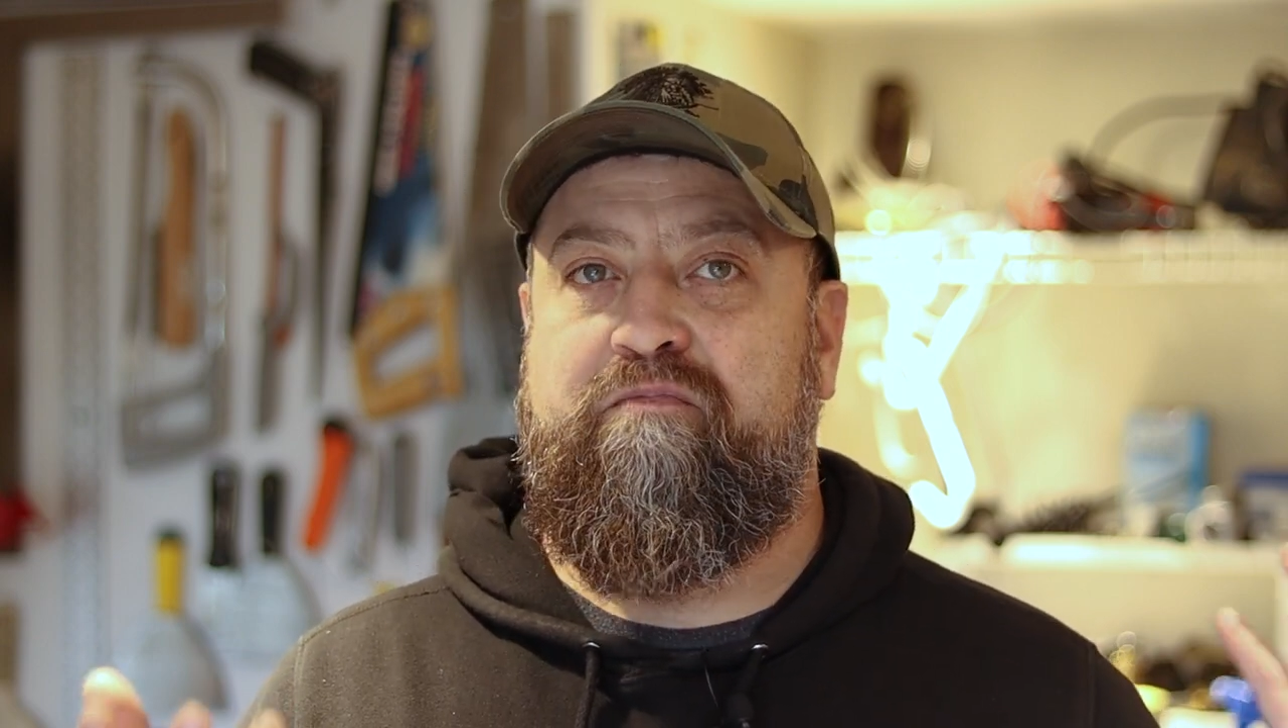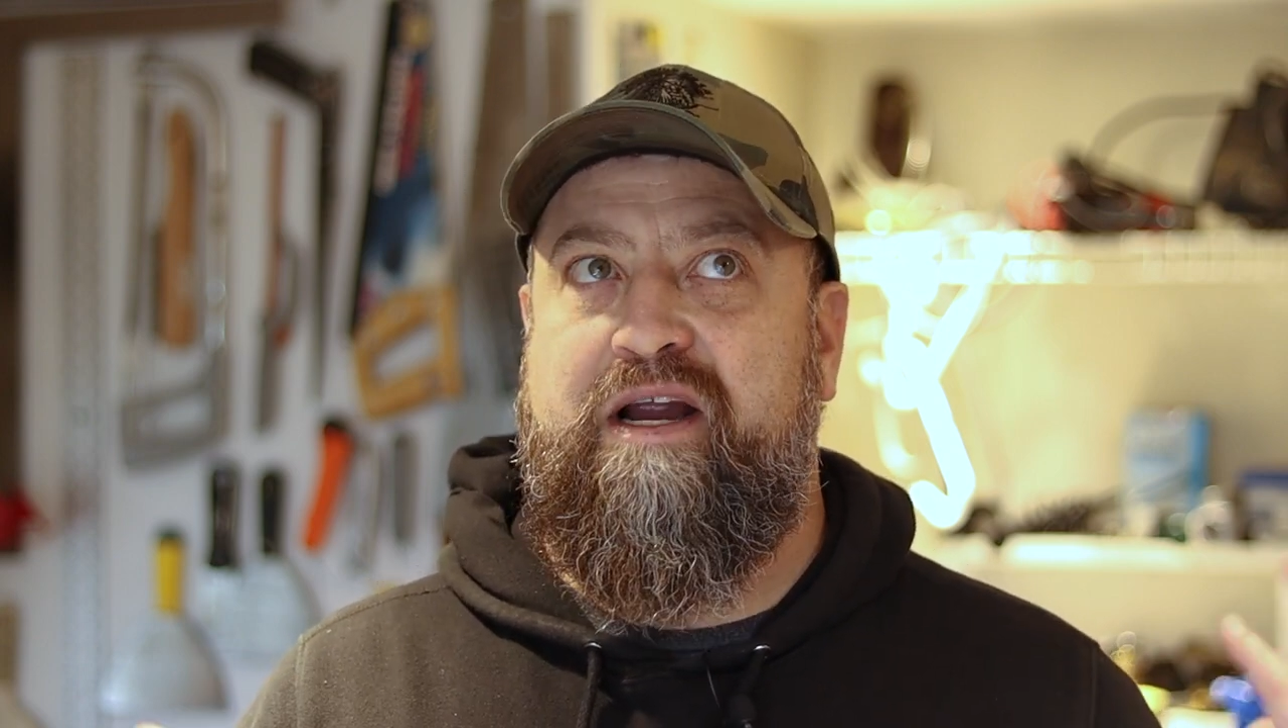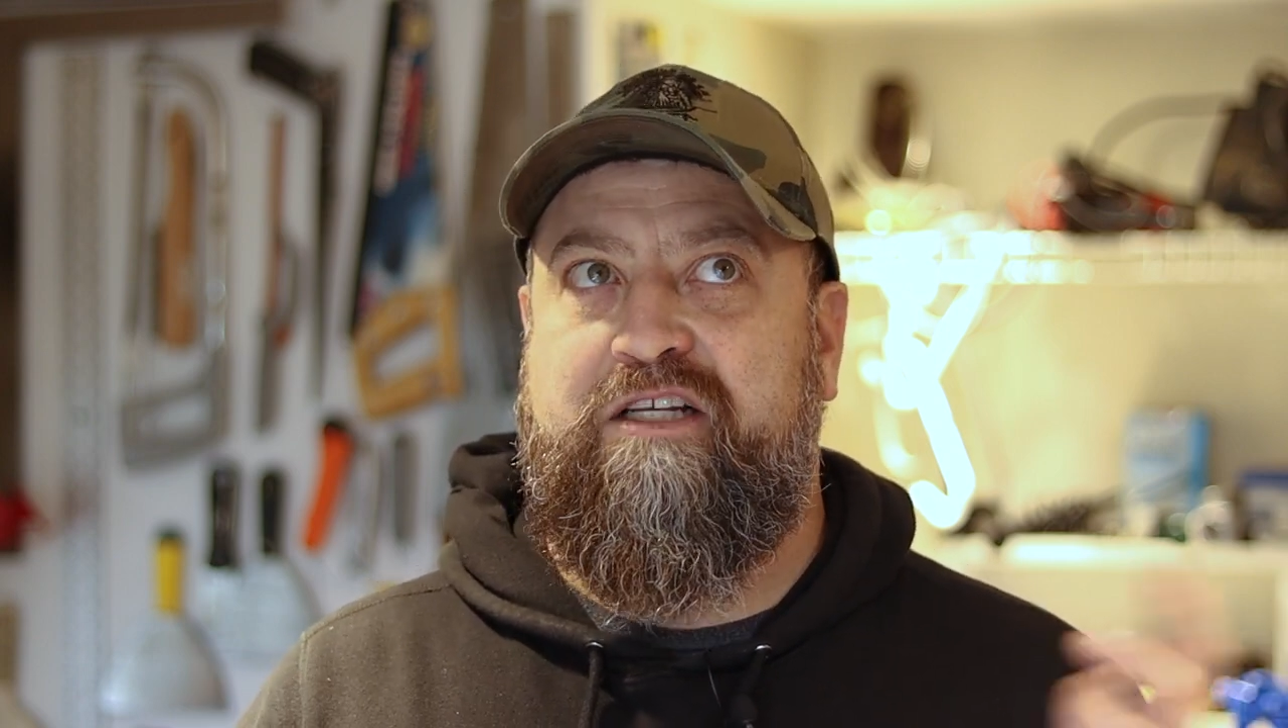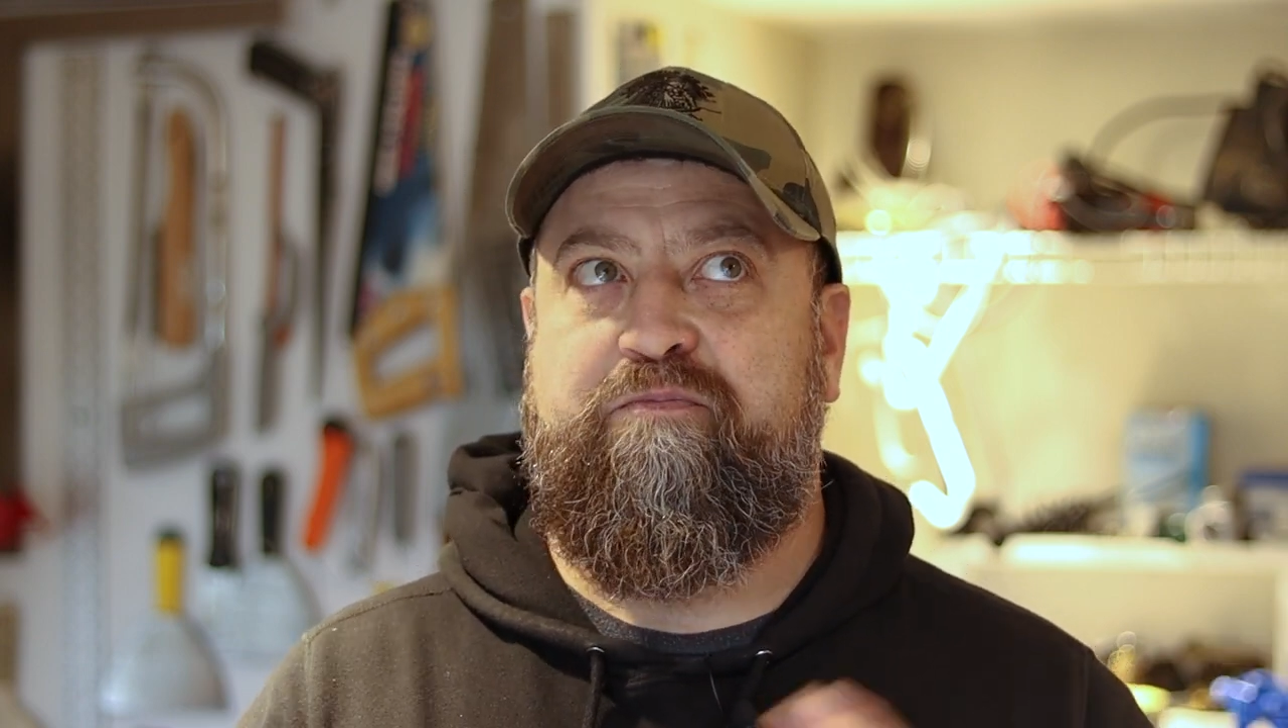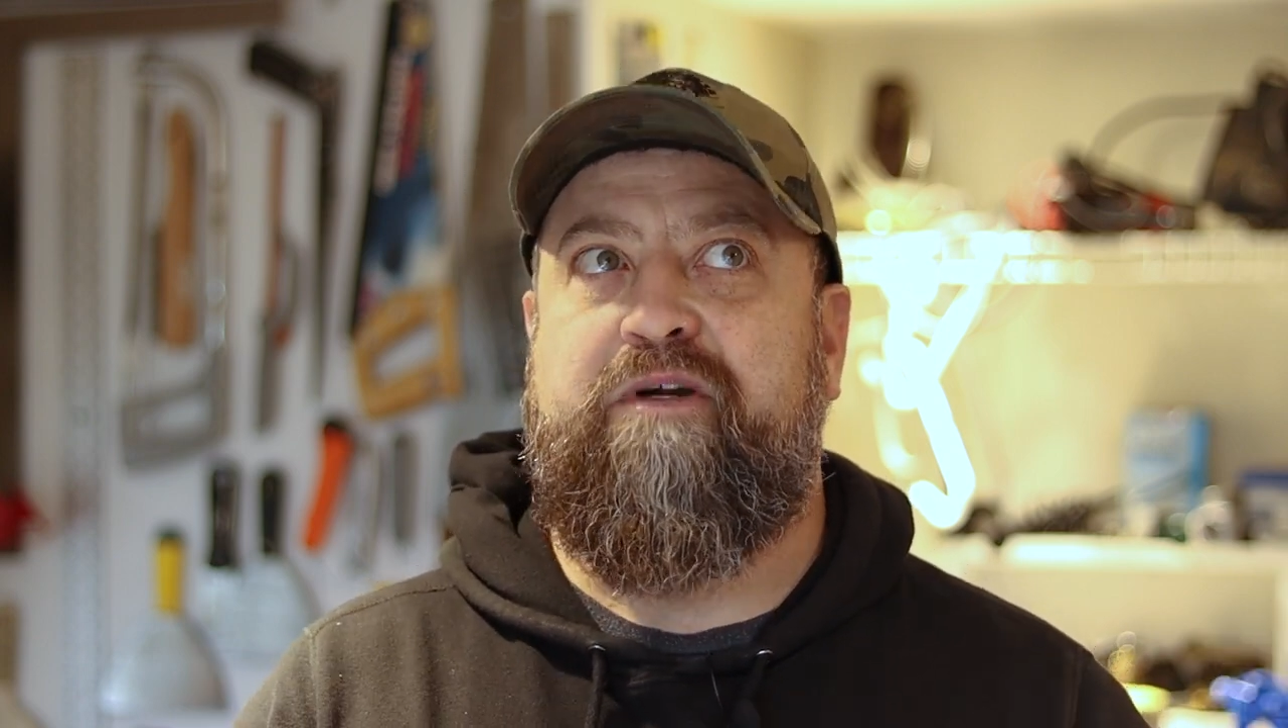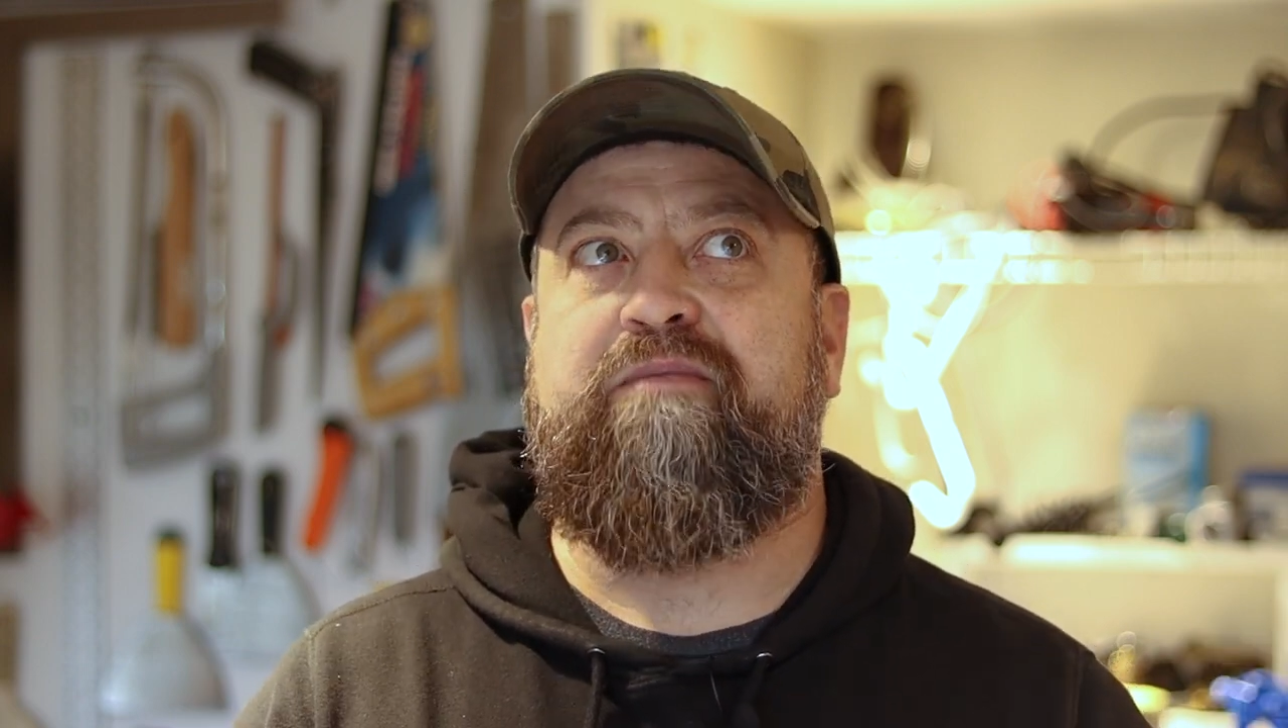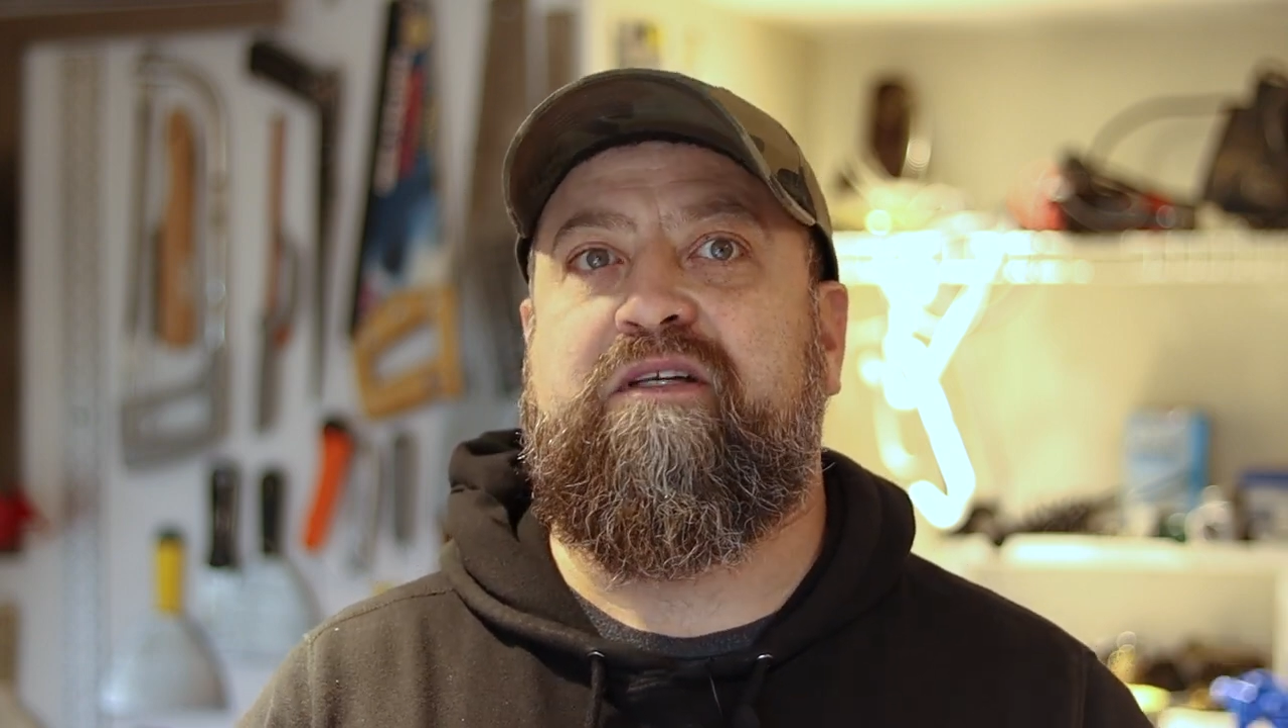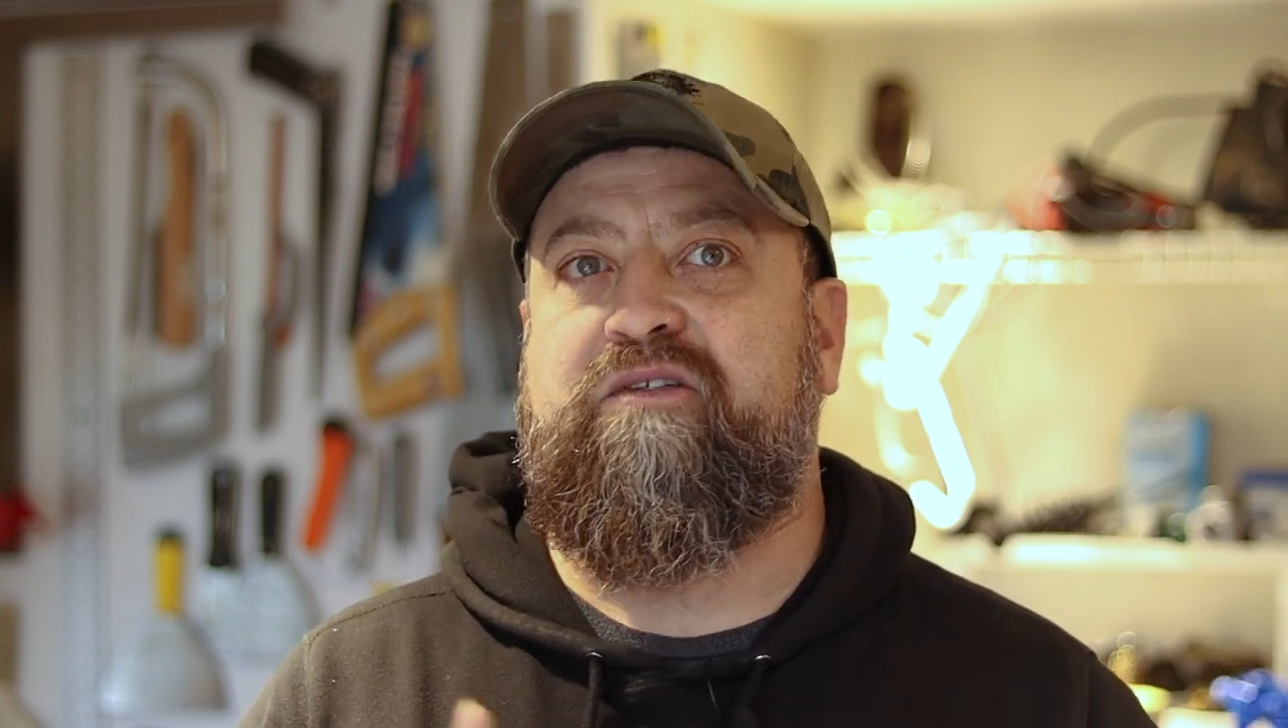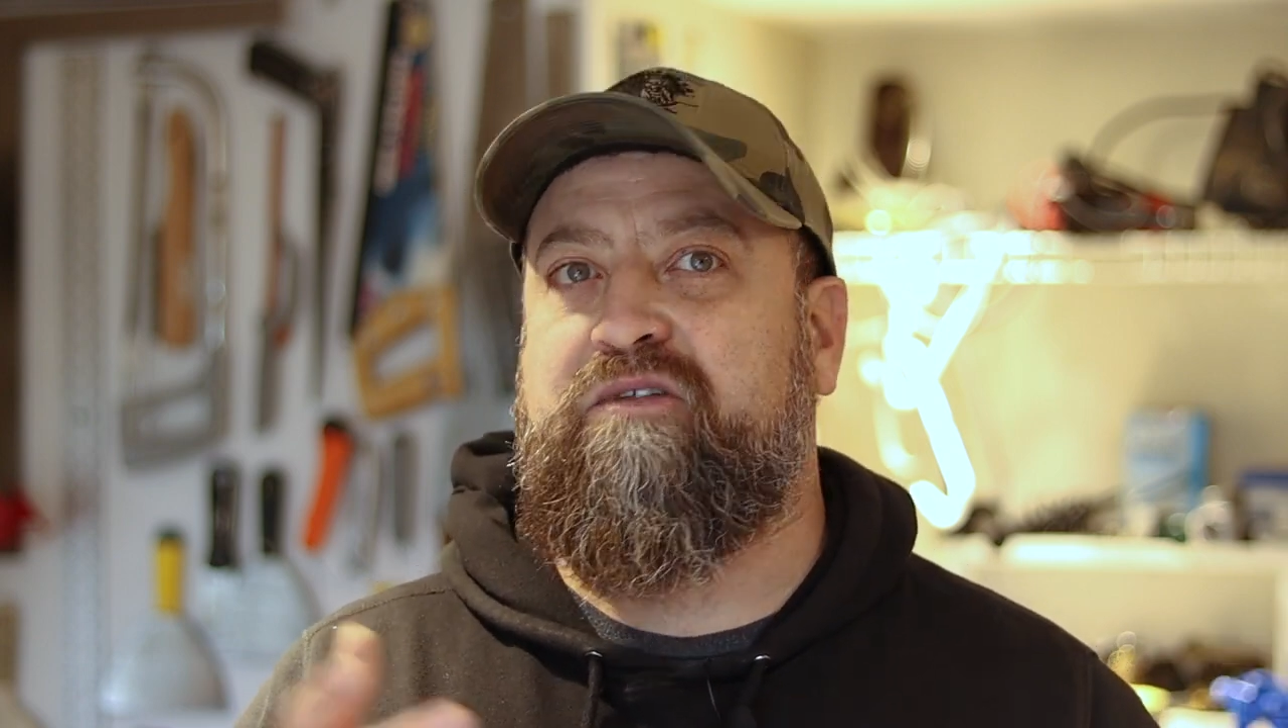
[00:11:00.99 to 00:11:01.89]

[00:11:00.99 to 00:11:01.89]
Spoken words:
my experiments